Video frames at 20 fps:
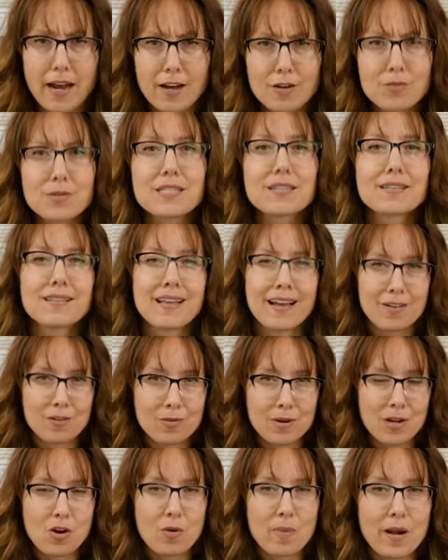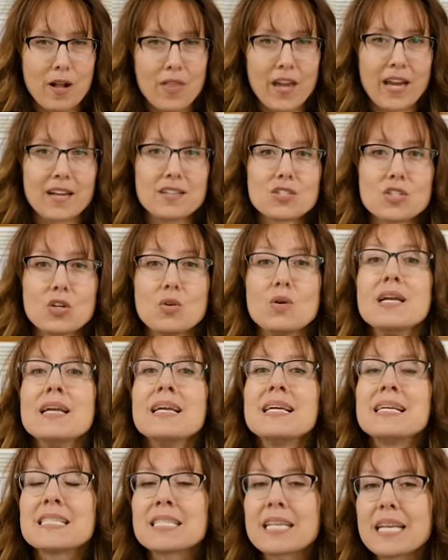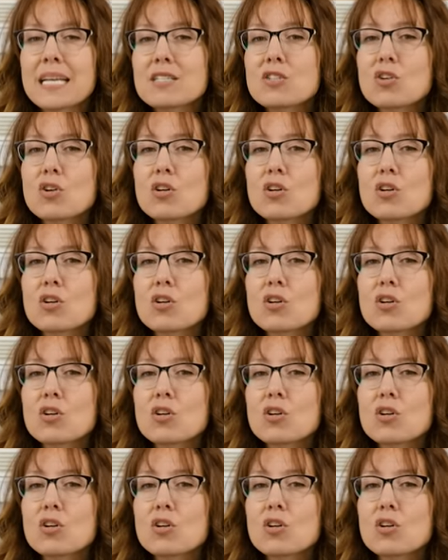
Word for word: How do we how do we go about that? So today's